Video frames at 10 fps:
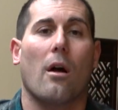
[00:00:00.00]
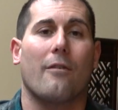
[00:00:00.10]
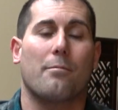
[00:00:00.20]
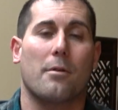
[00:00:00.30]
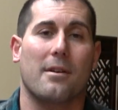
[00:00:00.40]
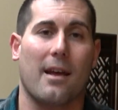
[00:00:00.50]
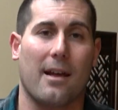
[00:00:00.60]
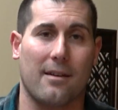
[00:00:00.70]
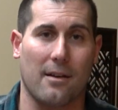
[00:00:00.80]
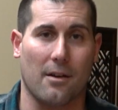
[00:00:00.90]
of
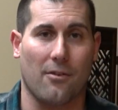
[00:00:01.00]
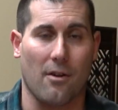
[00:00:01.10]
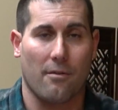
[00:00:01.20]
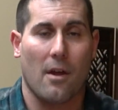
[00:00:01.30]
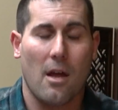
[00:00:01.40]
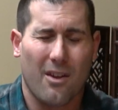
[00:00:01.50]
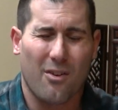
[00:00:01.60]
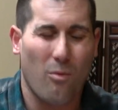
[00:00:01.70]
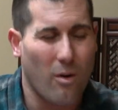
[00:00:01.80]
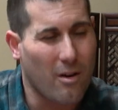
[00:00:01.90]
protecting yourself.
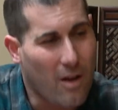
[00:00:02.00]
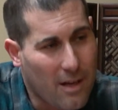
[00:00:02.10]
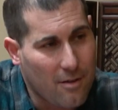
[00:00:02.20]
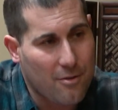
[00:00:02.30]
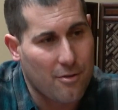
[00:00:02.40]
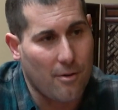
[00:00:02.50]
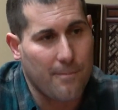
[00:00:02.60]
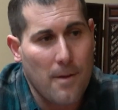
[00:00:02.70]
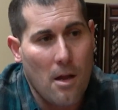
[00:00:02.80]
So what do I control?